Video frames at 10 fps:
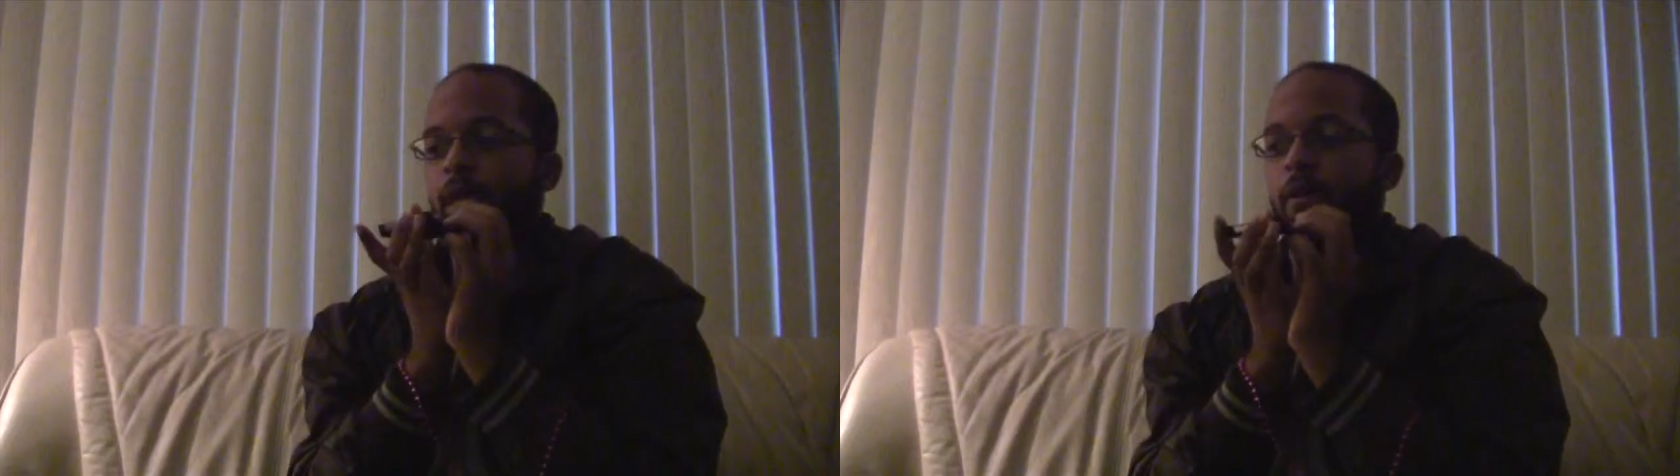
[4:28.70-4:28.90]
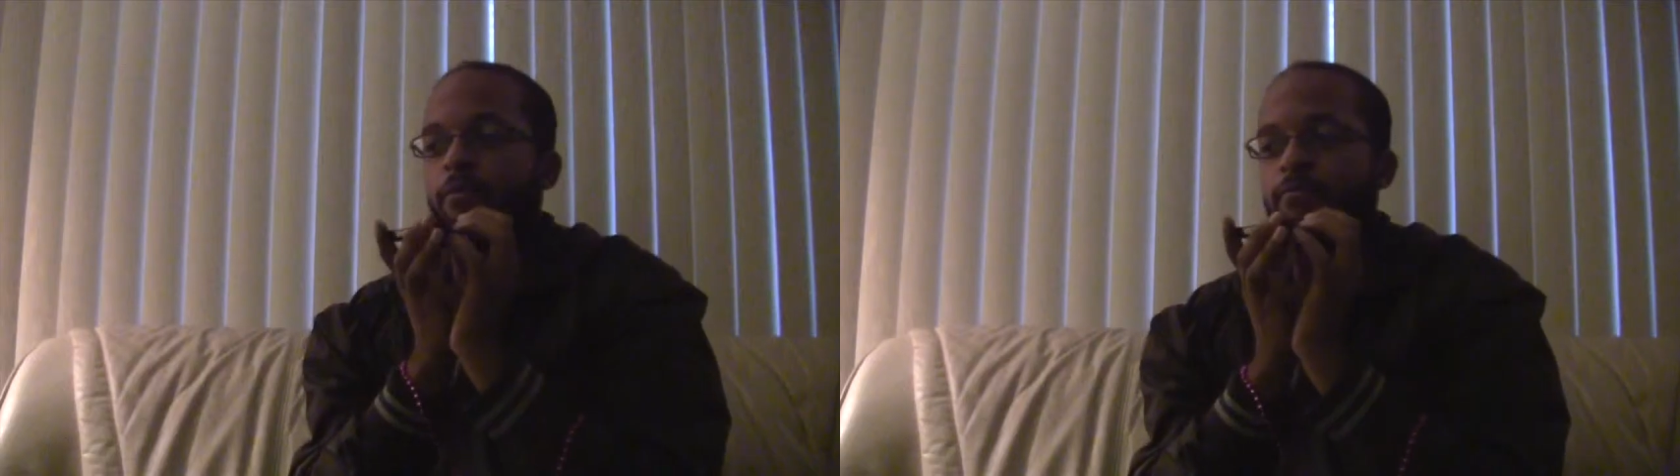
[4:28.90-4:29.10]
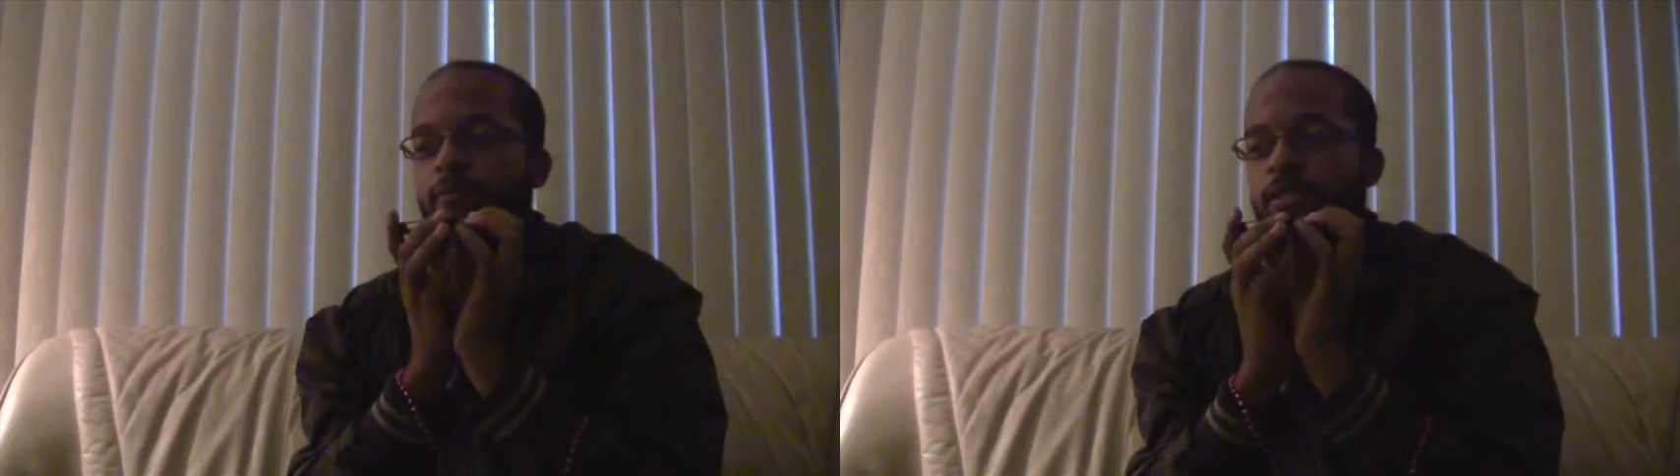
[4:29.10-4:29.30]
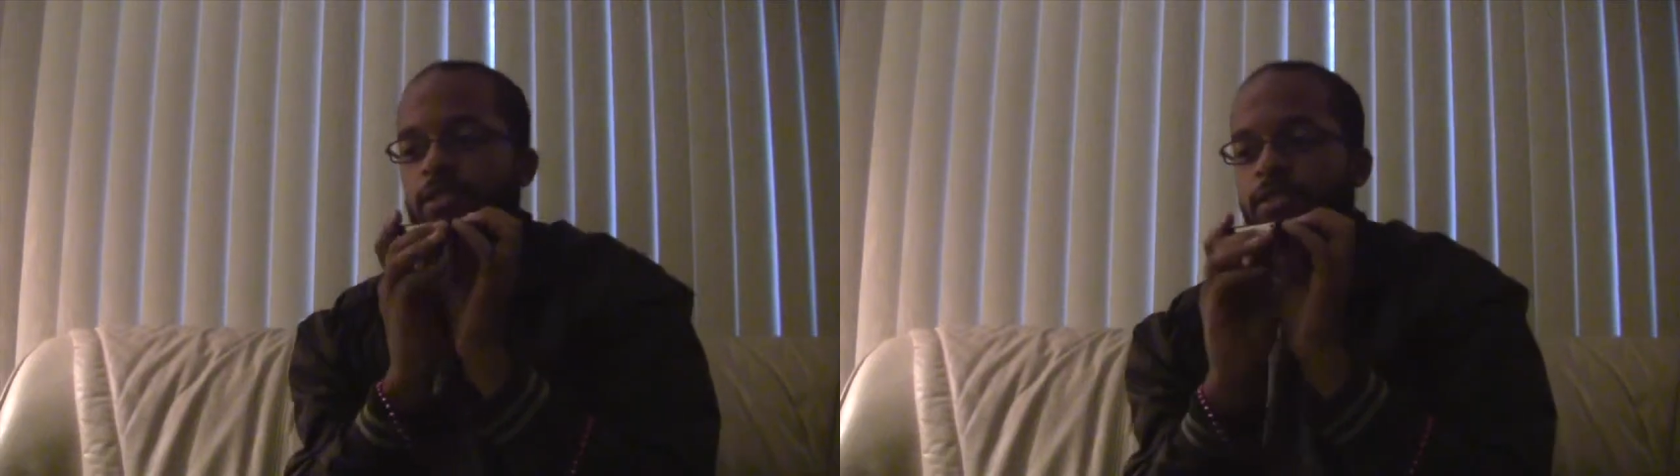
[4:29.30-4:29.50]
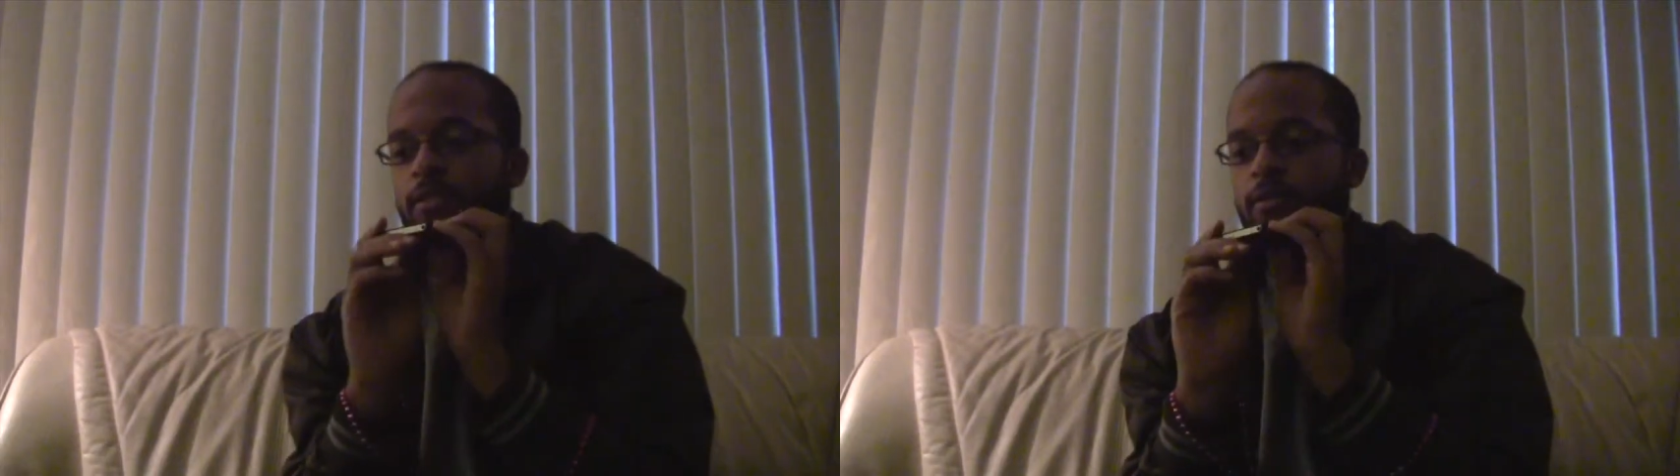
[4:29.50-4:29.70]
I would
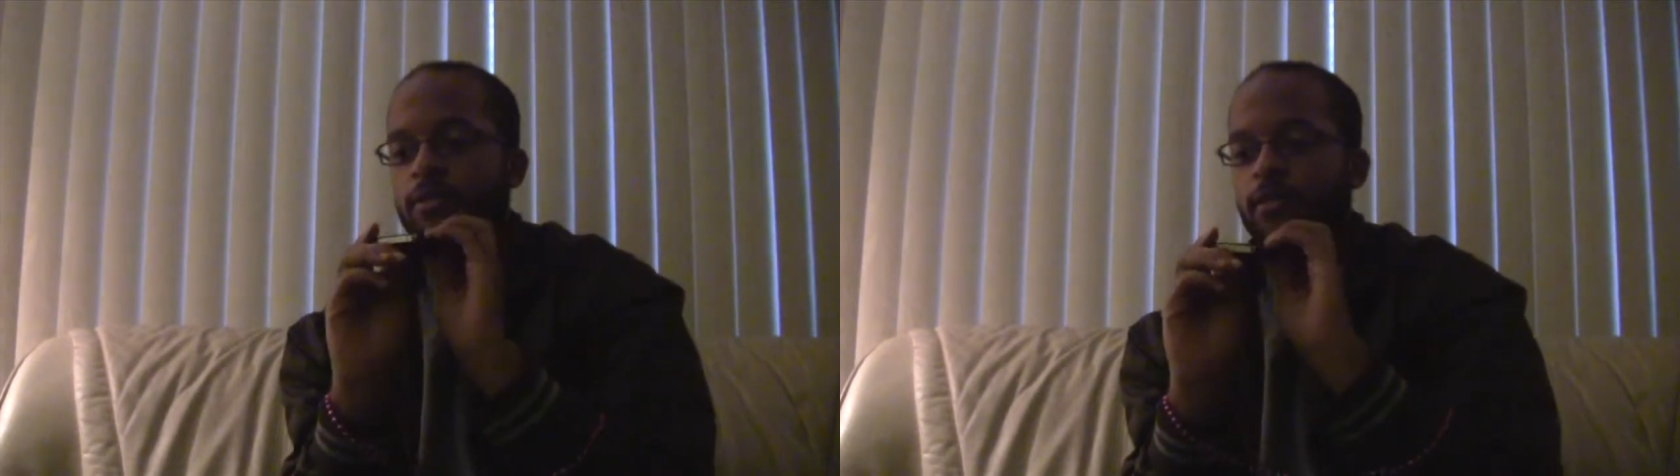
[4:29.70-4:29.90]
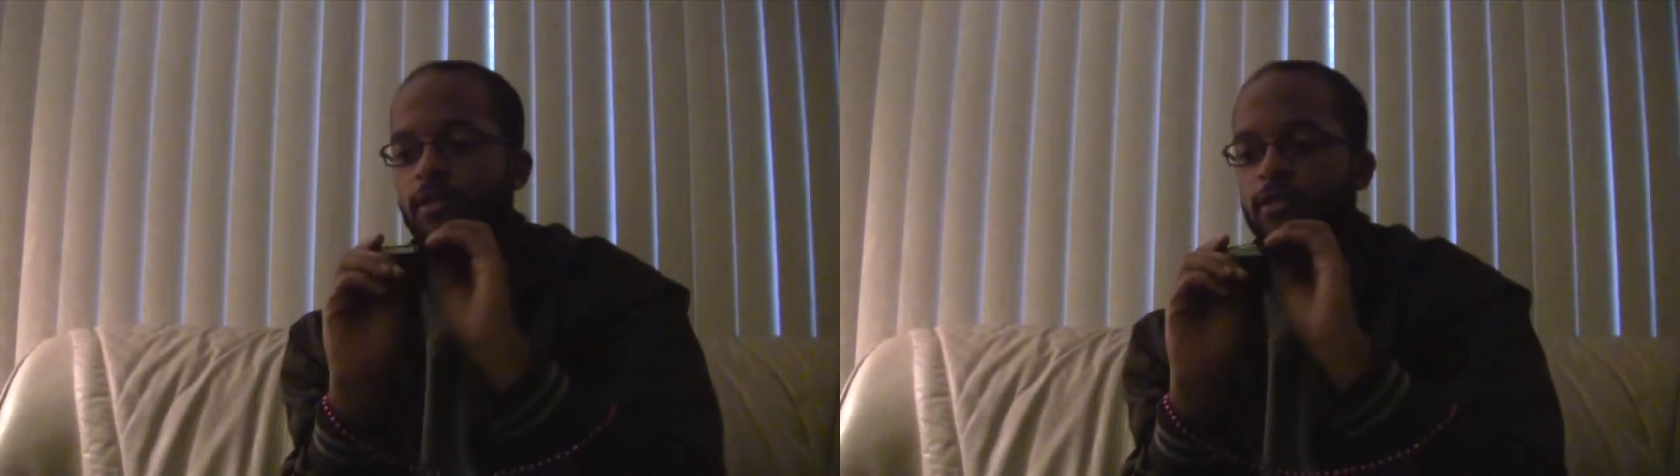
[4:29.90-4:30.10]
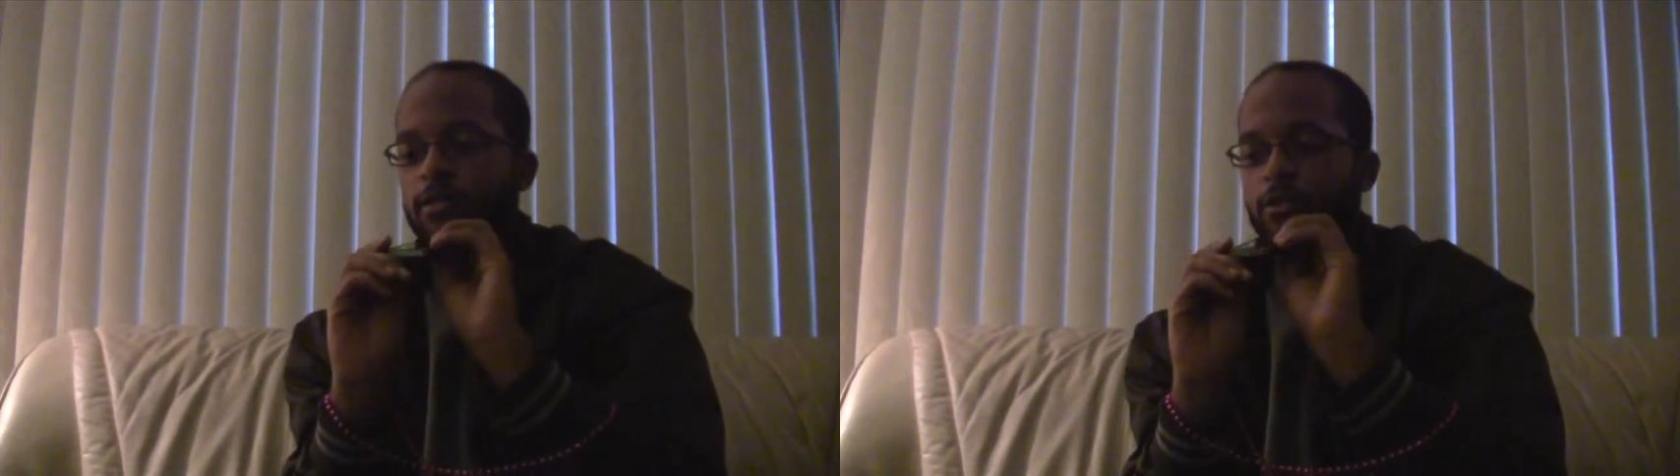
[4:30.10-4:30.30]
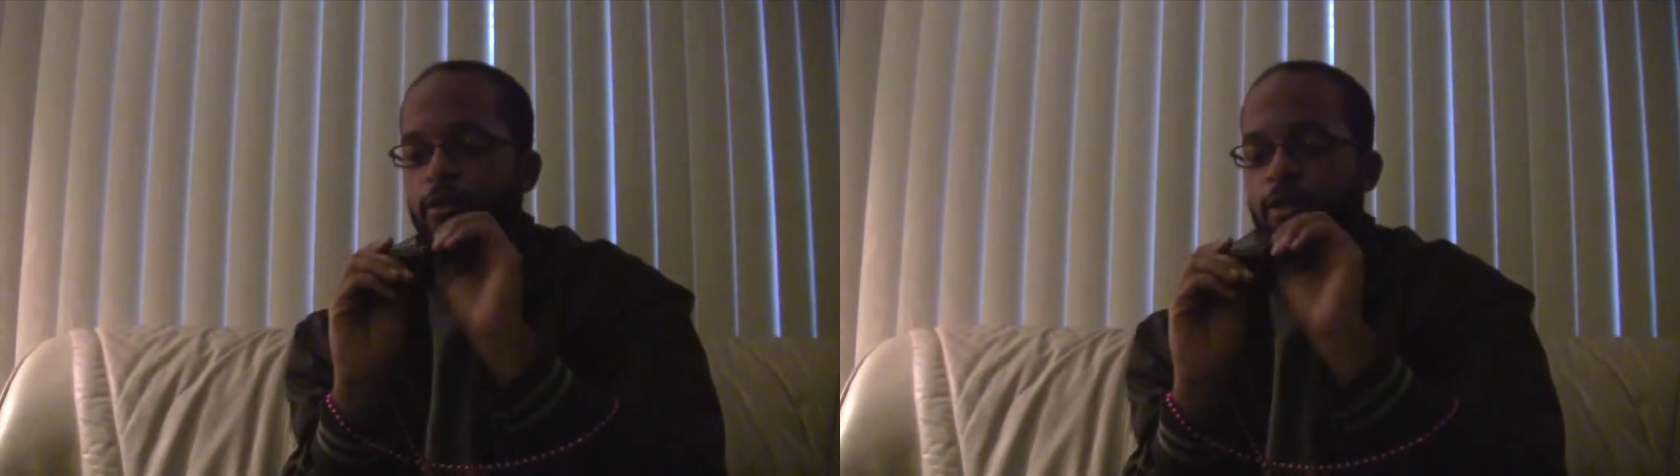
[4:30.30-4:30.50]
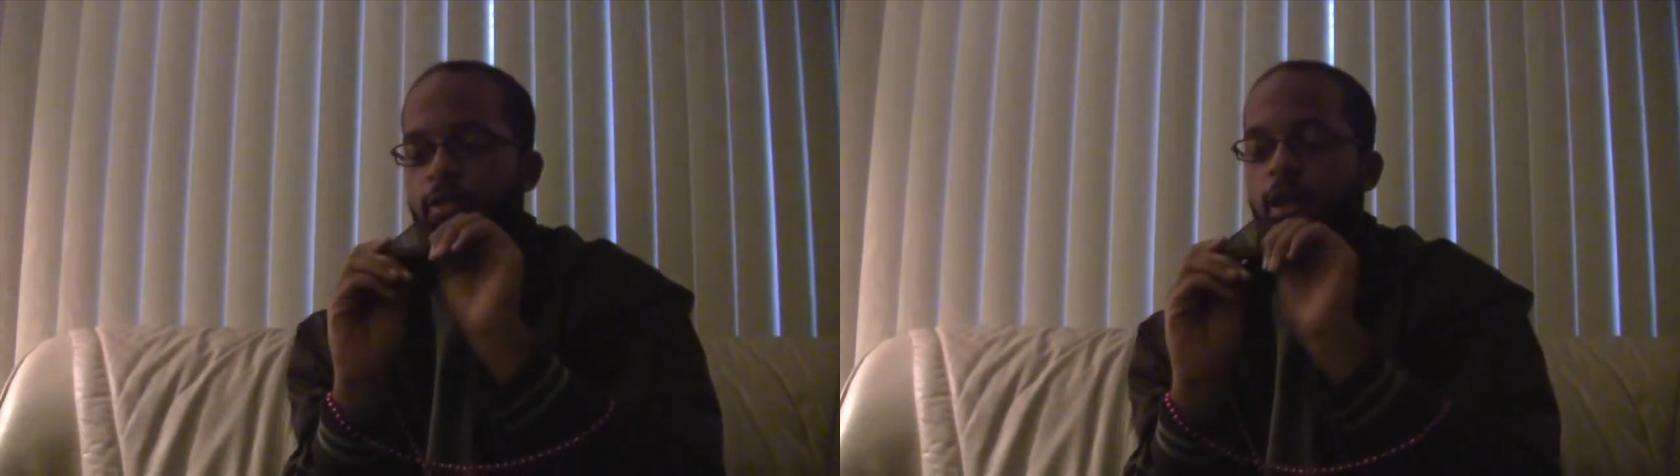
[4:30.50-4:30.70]
much
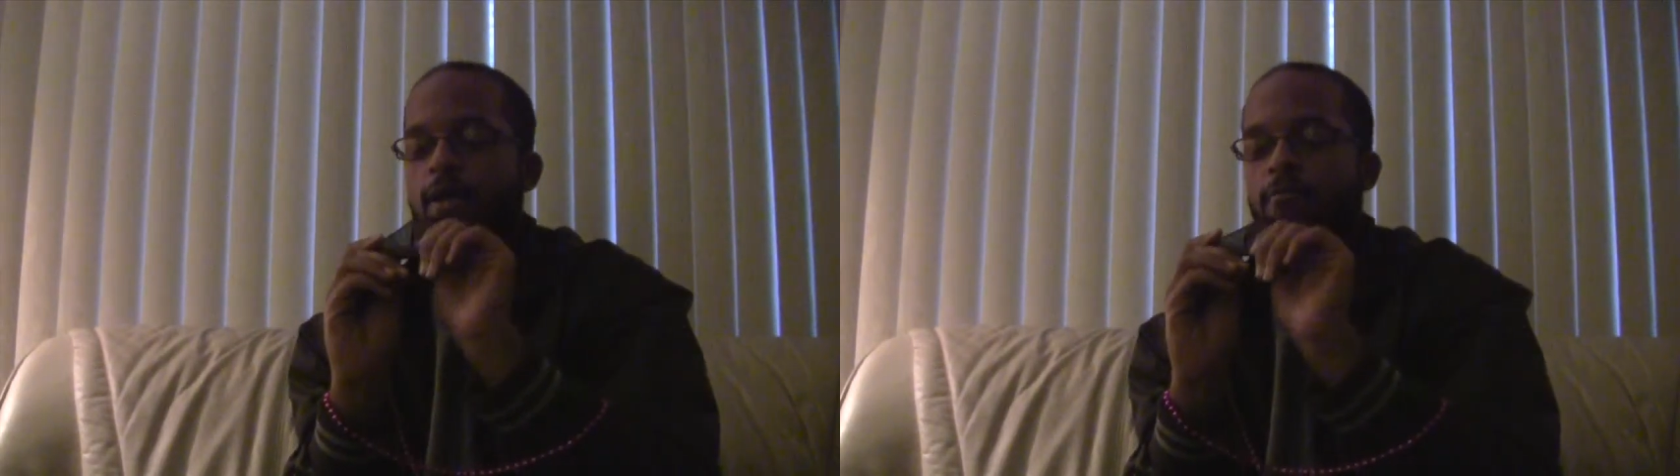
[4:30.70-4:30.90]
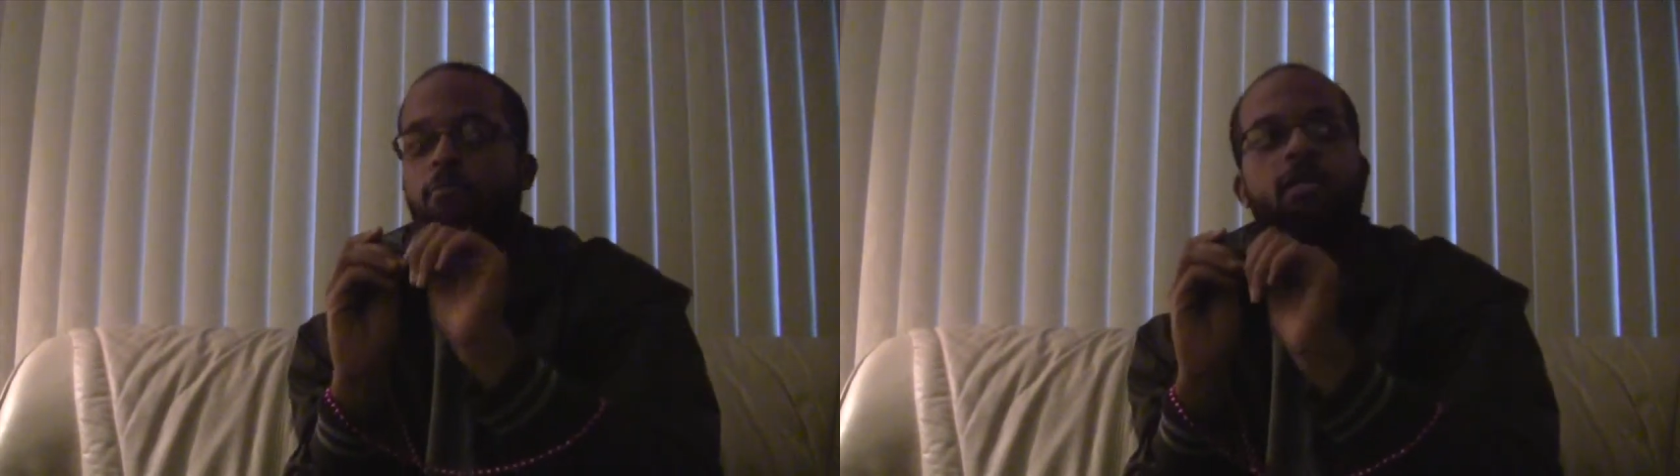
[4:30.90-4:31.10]
enjoy not